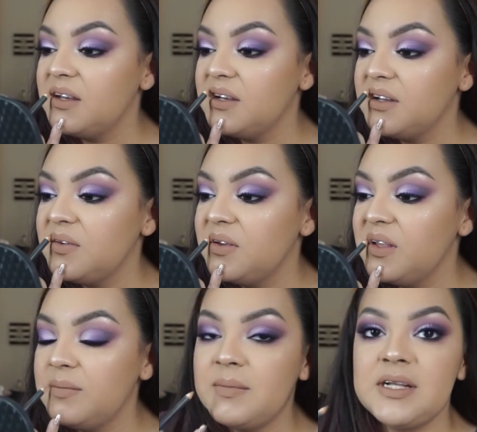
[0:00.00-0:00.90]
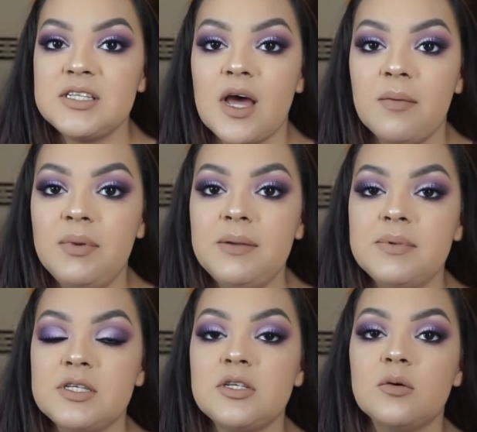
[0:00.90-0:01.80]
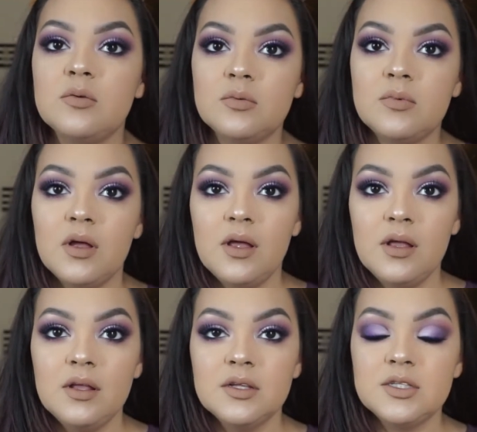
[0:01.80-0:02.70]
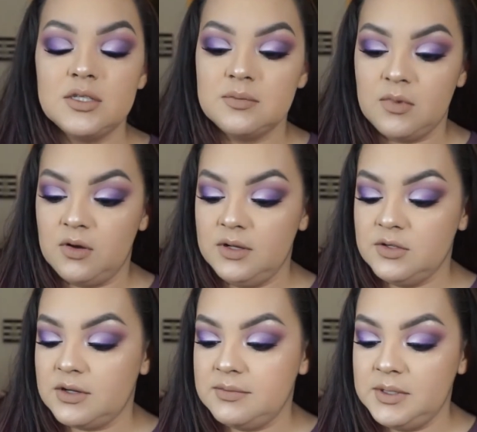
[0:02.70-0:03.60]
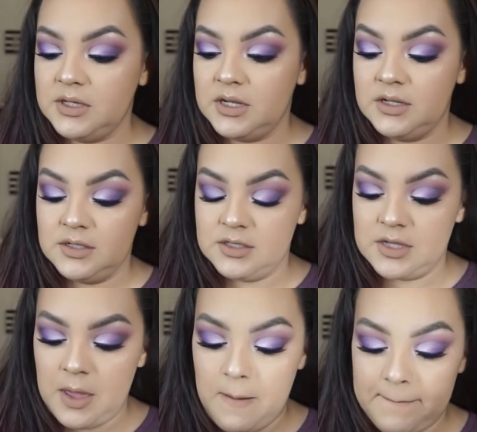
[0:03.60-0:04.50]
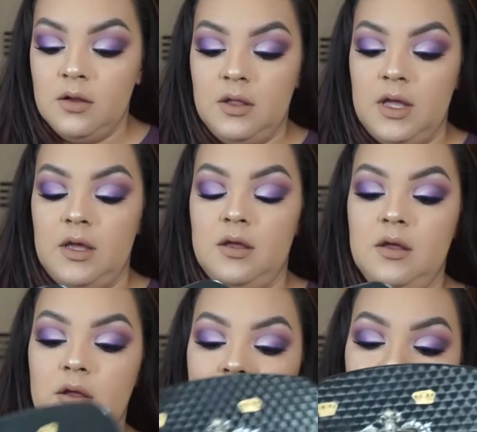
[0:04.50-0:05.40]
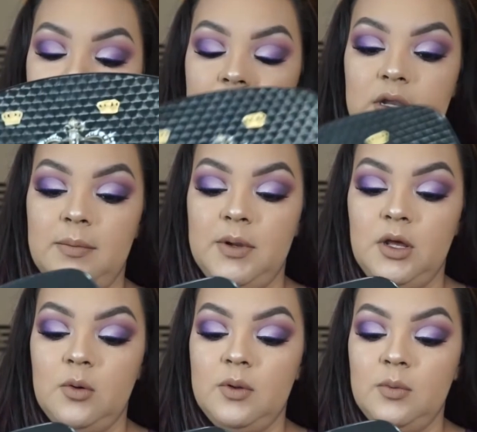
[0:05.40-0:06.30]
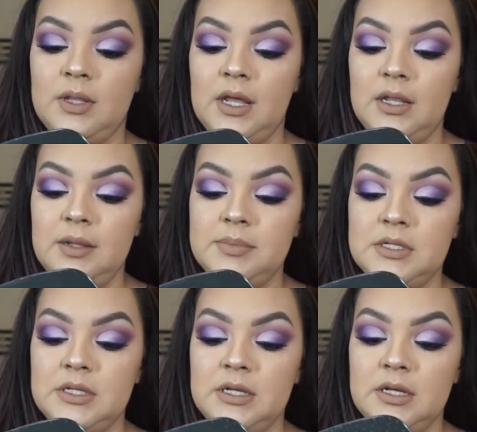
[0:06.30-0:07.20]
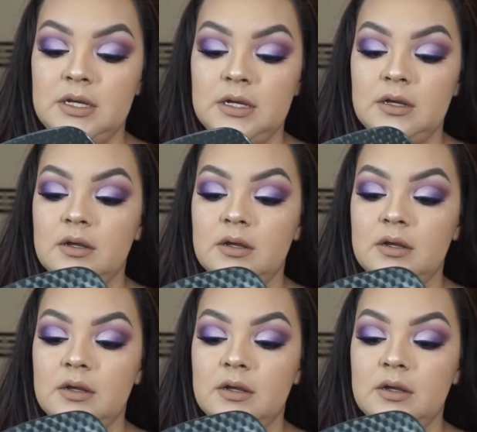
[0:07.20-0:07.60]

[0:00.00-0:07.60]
just because my top lip is so small, it drives me nuts. Okay, so then I'm gonna go in with that lipstick.